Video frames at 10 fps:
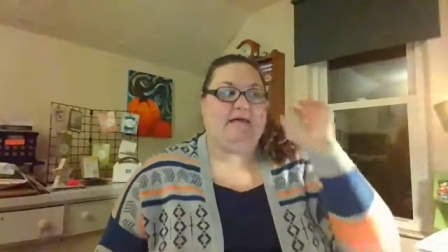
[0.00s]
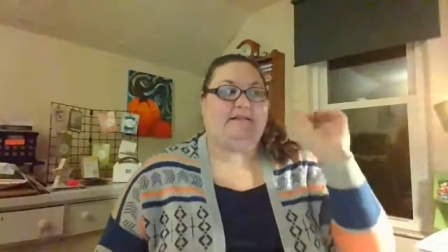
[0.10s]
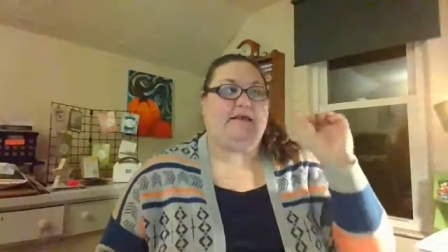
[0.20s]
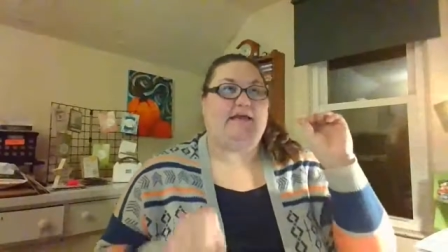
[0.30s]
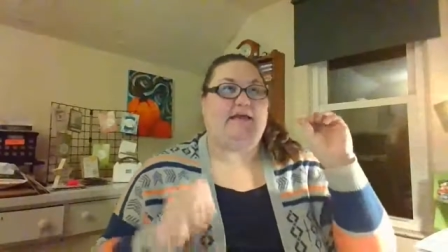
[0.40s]

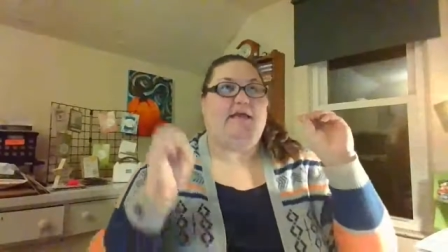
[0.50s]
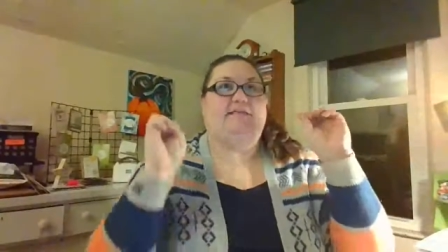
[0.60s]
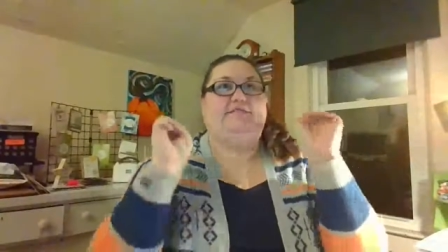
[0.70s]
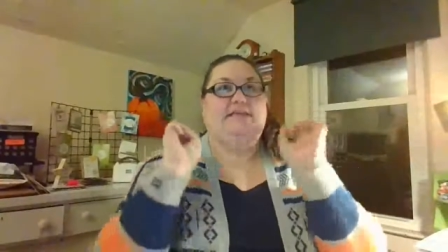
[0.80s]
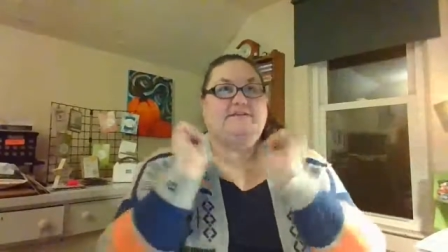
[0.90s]
Like
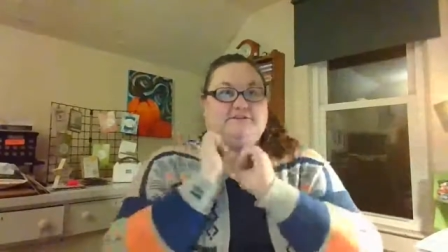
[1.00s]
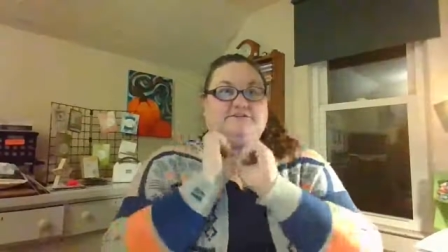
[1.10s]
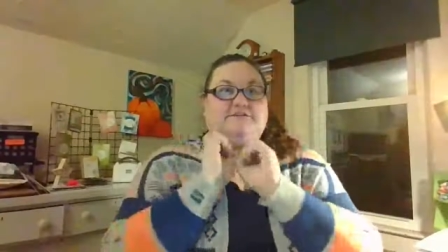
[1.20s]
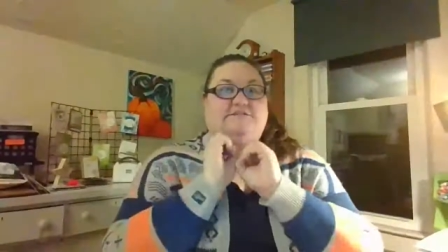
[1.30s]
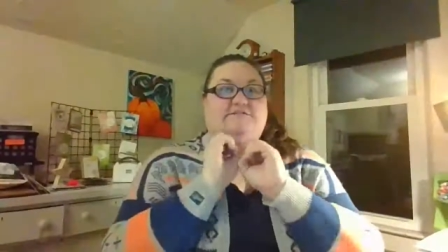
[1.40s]
things are
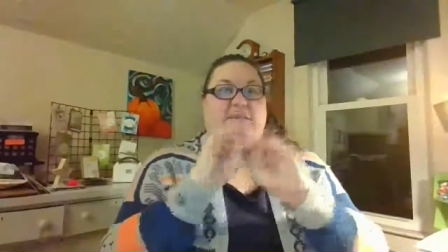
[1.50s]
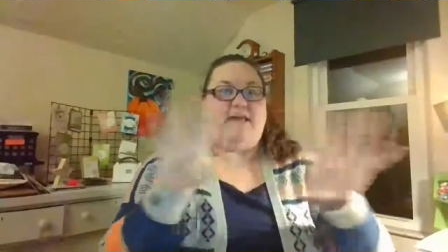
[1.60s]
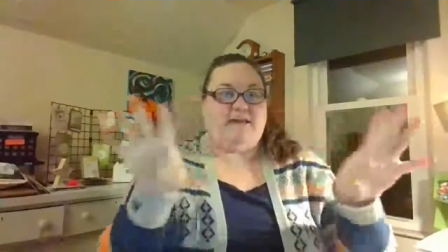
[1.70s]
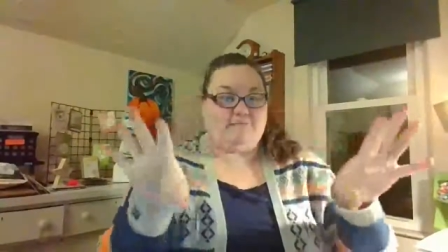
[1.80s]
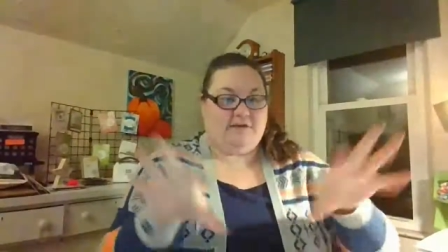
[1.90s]
just
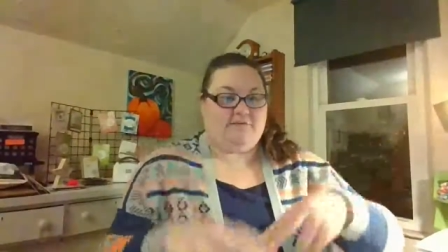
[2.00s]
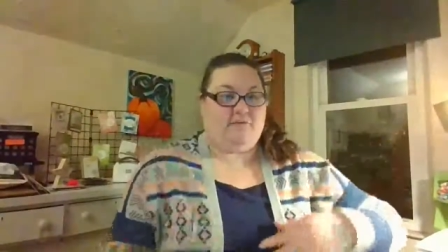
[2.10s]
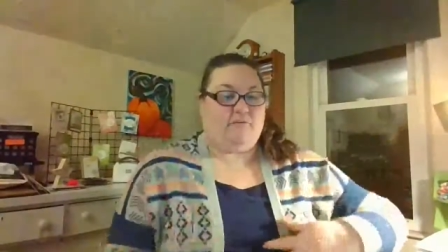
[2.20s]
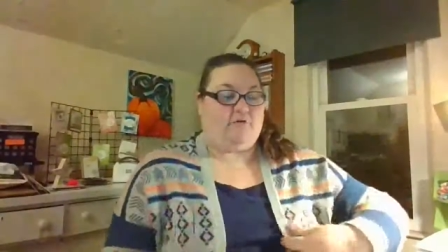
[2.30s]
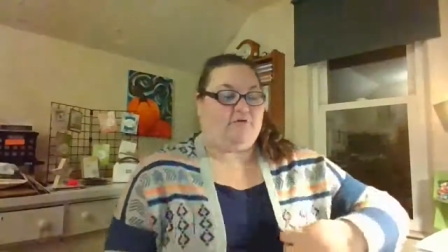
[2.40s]
flying at me
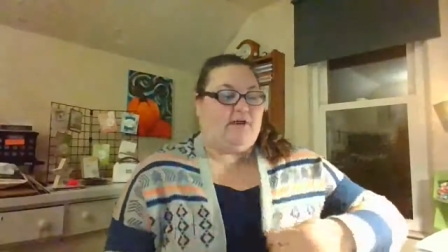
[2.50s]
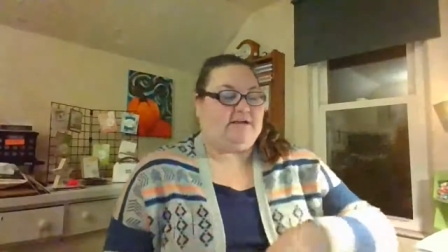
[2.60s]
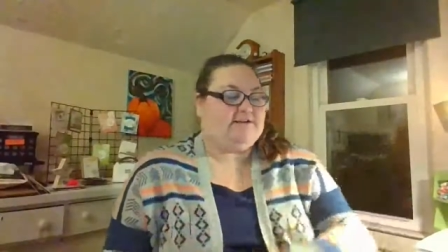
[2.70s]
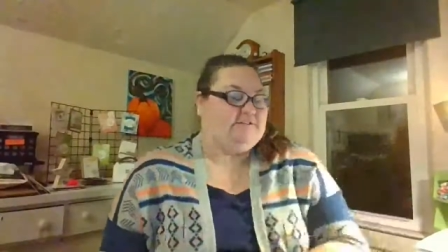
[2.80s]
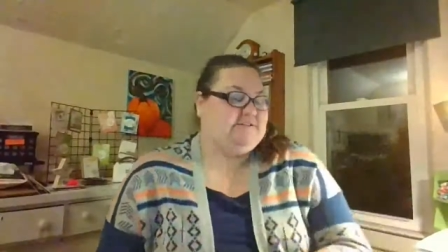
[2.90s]
from all
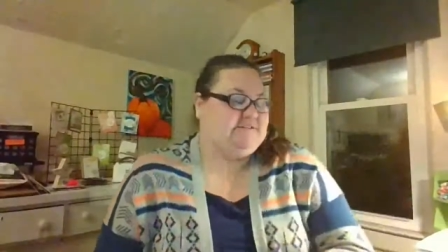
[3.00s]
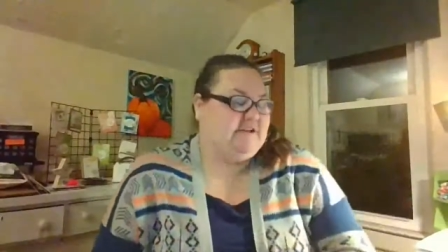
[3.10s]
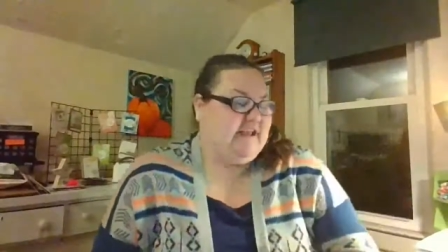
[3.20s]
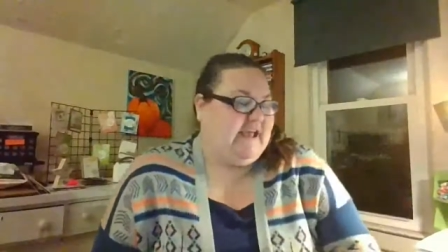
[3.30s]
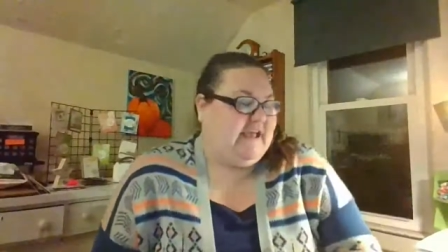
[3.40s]
directions
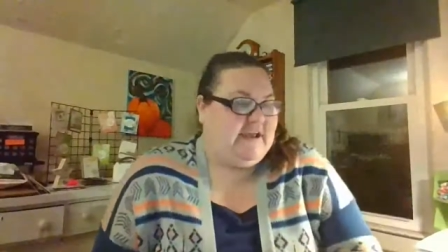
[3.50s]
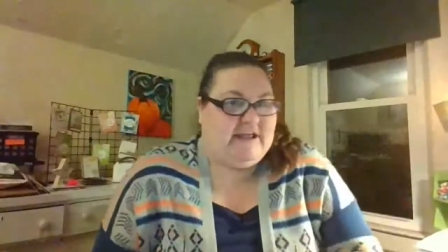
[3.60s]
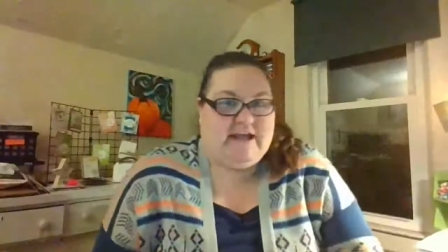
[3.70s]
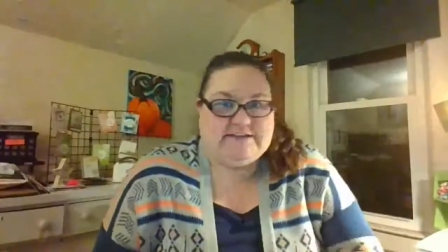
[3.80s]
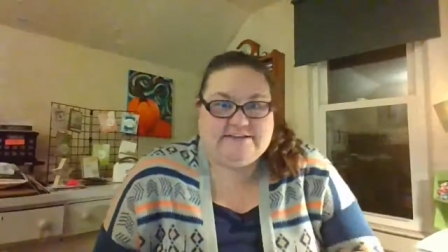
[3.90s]
today. And
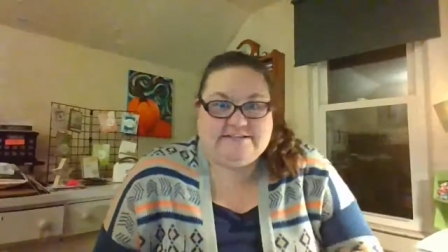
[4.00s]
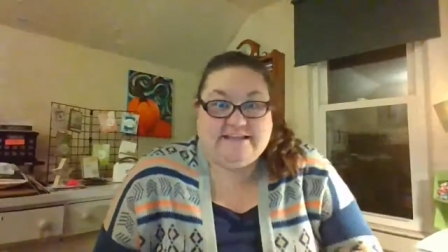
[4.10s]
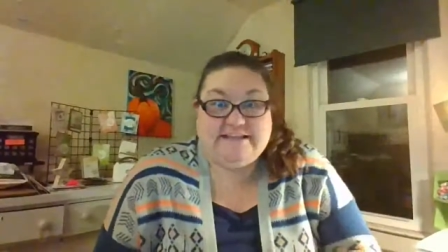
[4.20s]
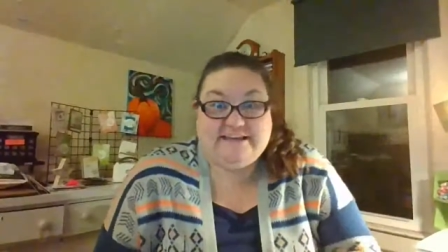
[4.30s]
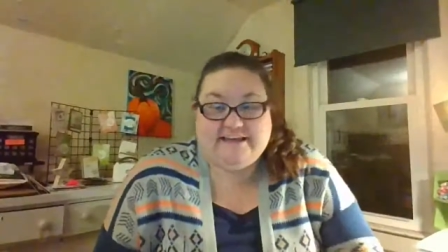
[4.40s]
I got to
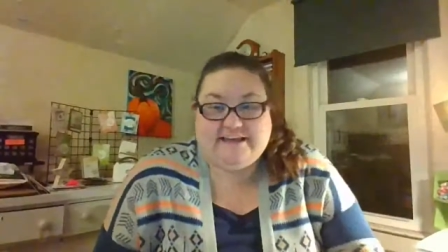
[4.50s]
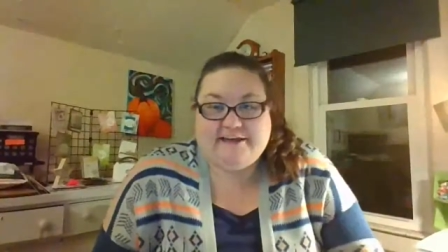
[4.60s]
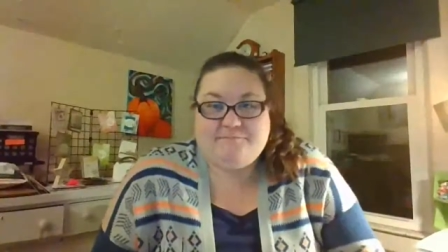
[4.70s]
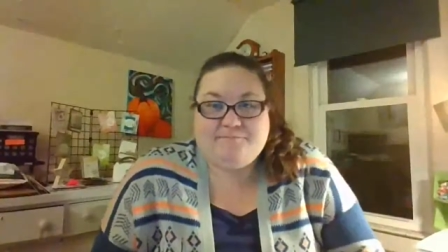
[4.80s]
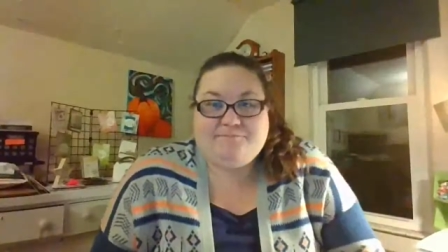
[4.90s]

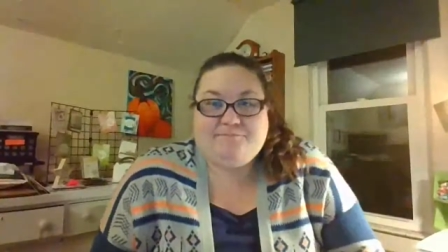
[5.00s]
thinking,